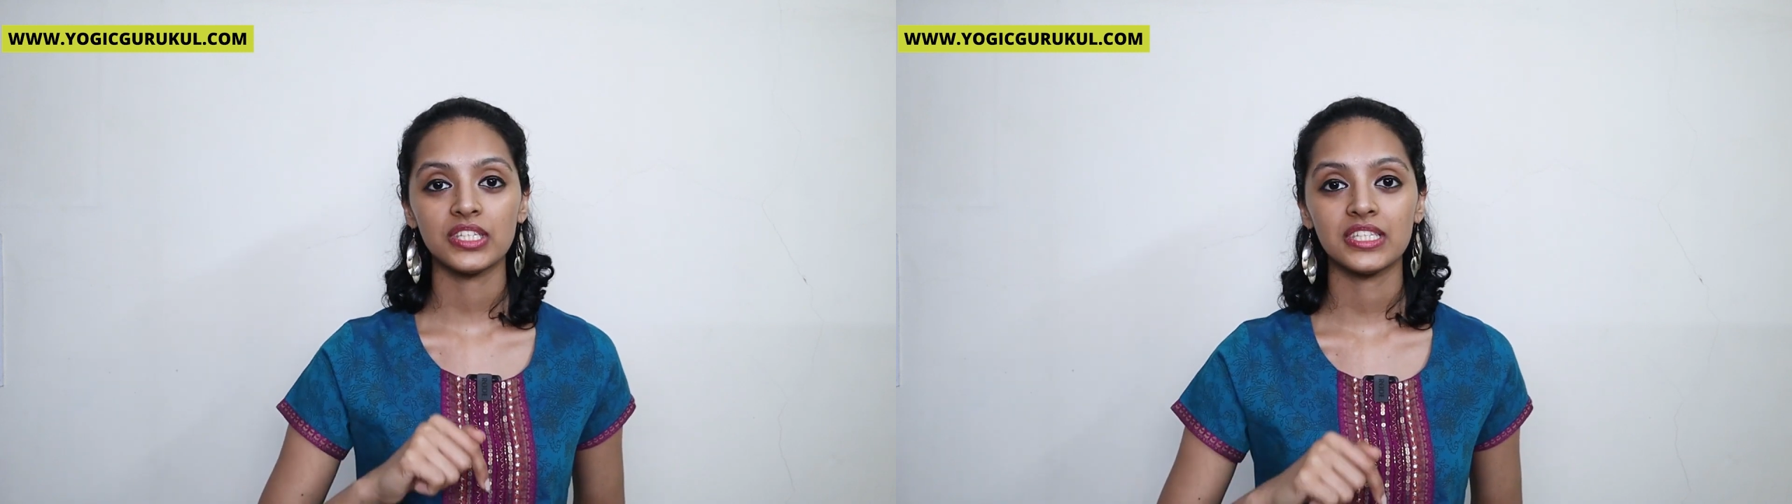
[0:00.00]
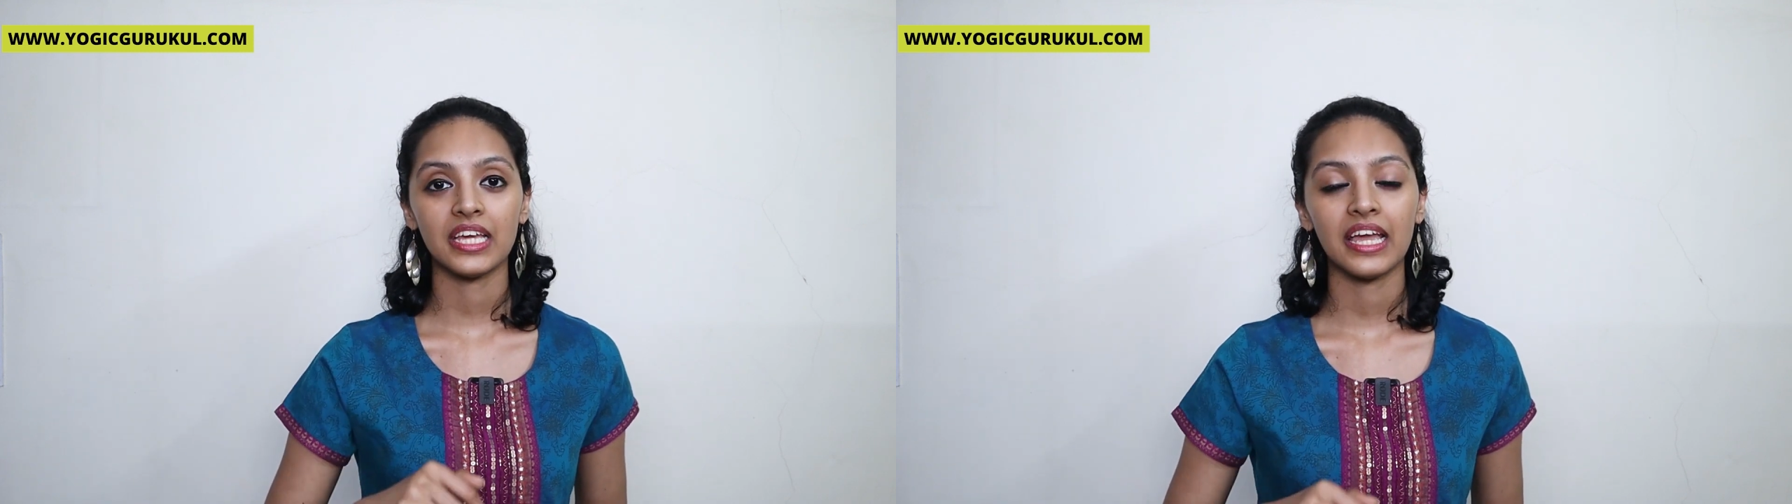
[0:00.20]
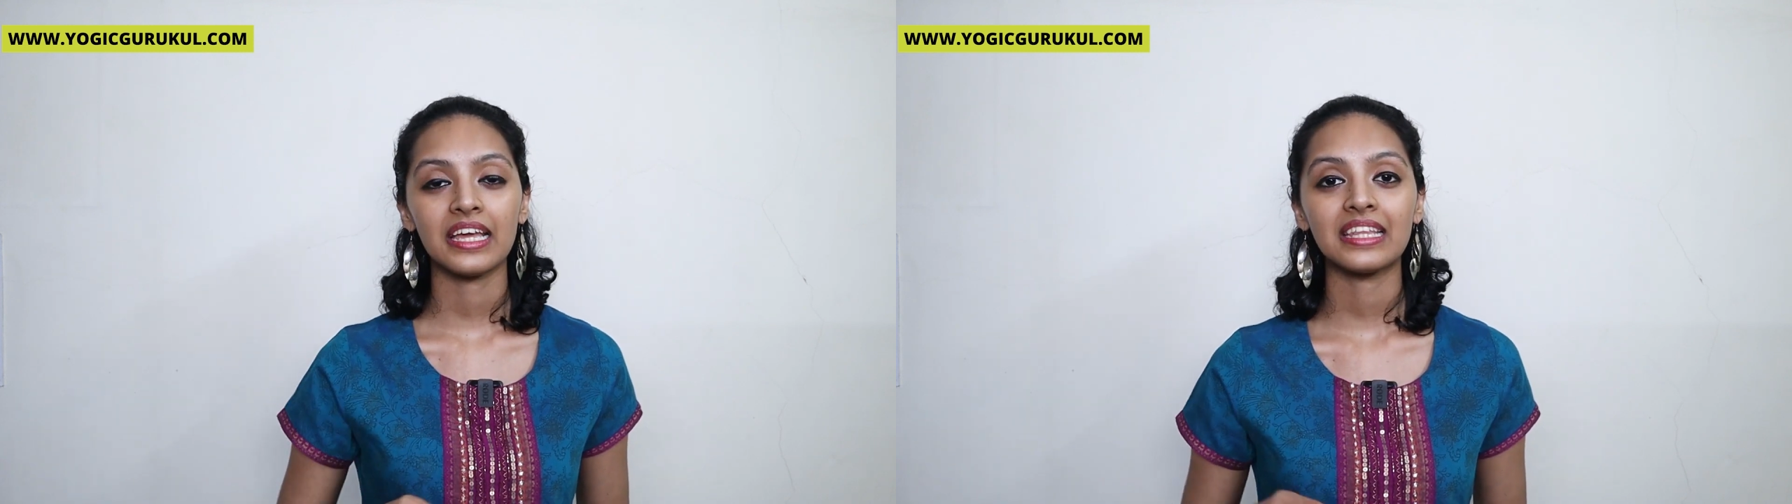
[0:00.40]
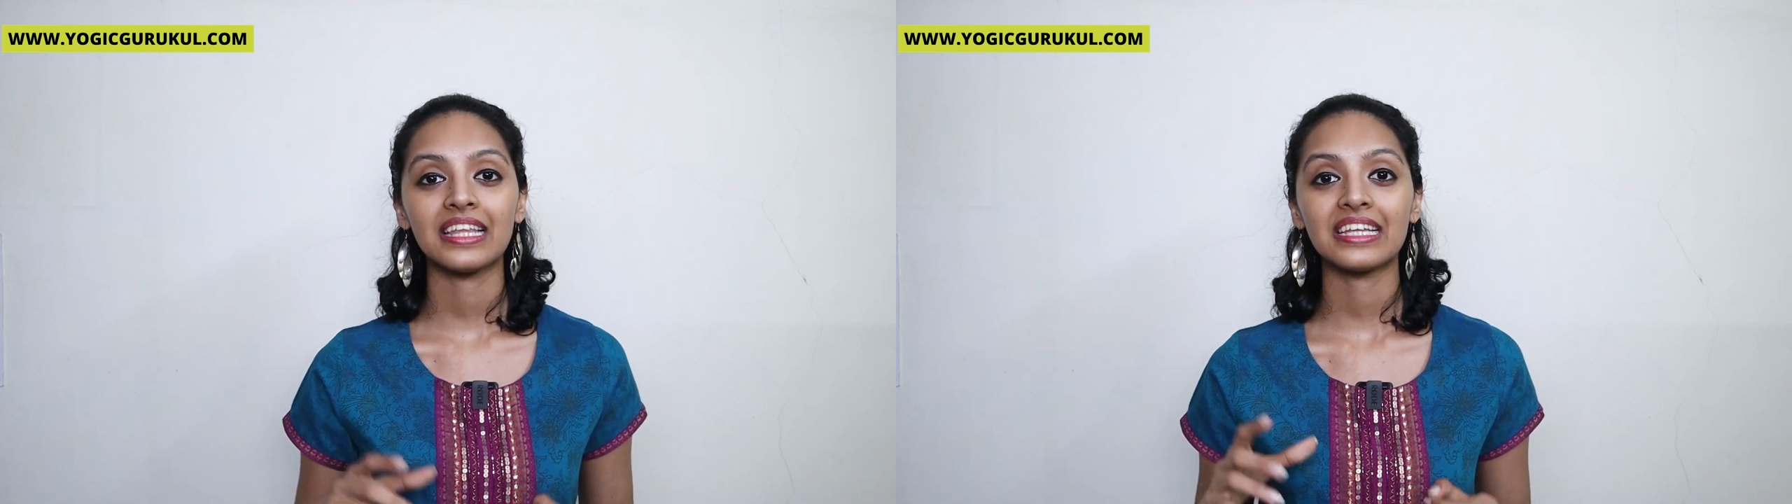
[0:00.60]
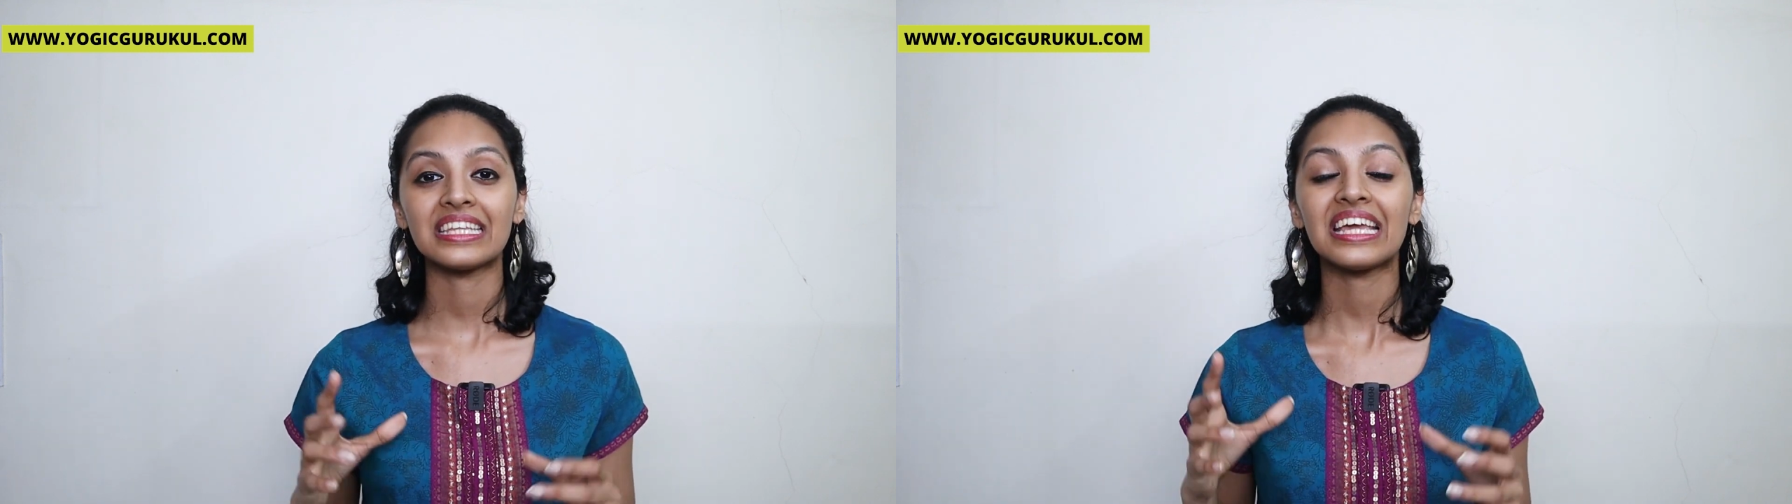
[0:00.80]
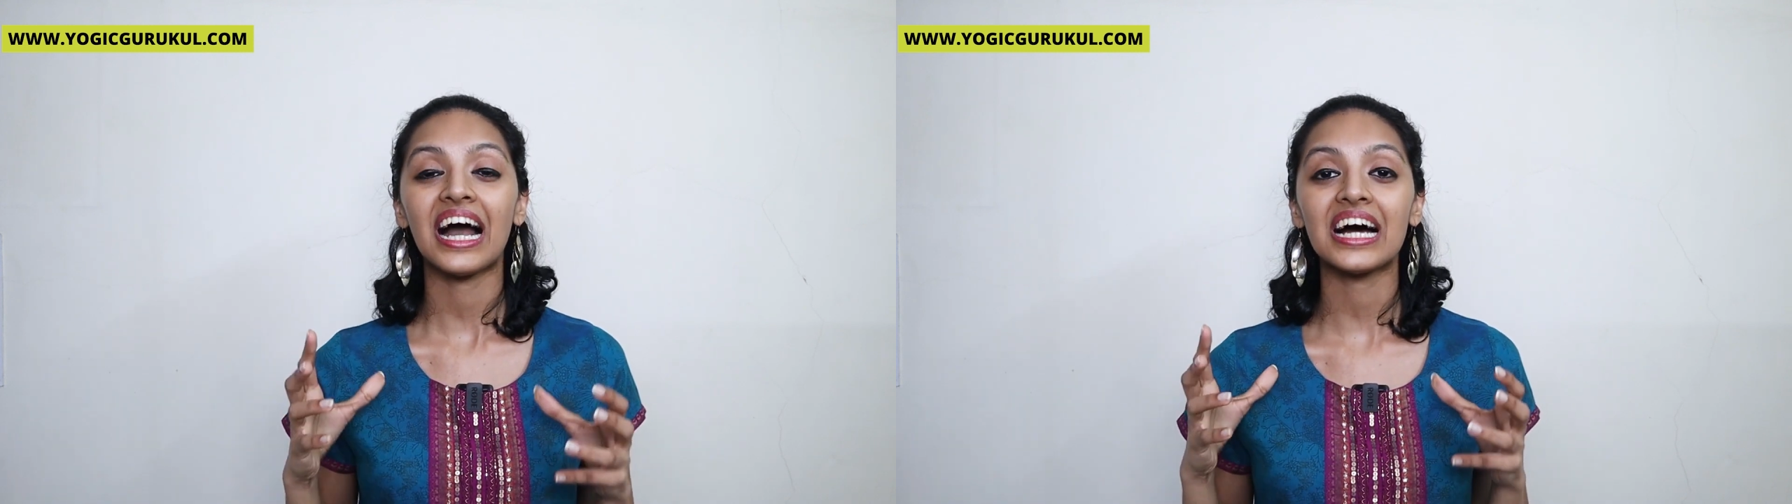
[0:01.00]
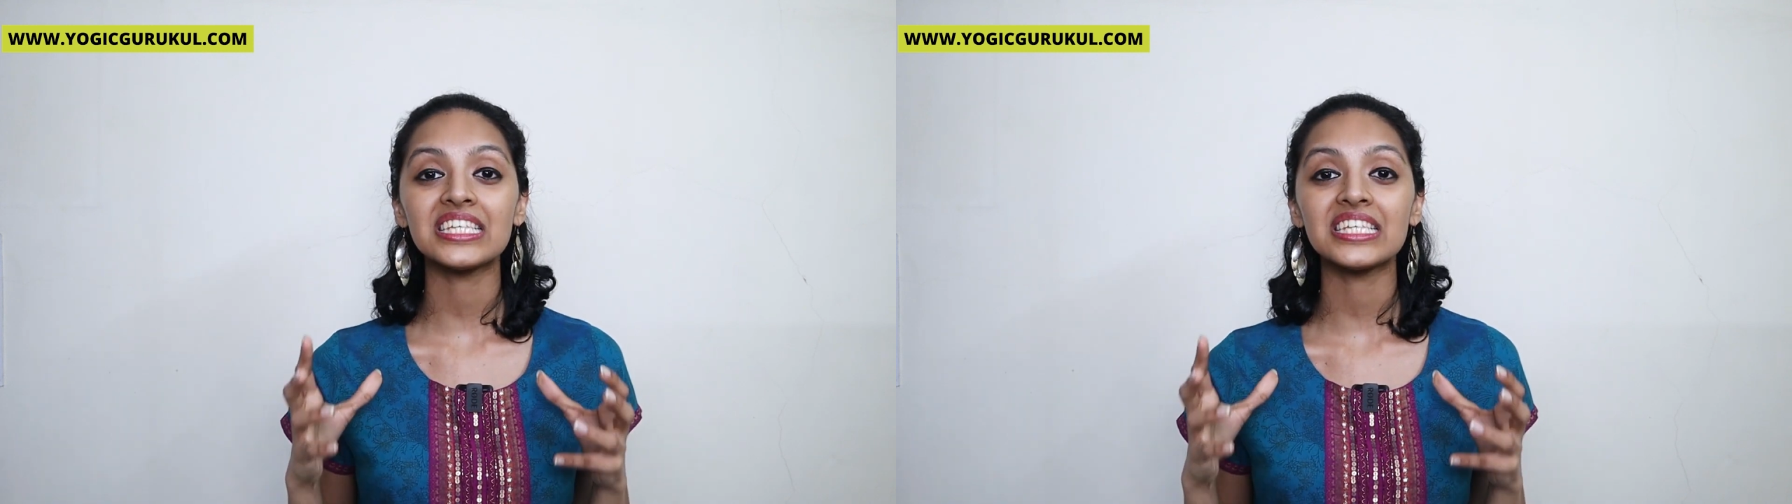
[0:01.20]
is saying that the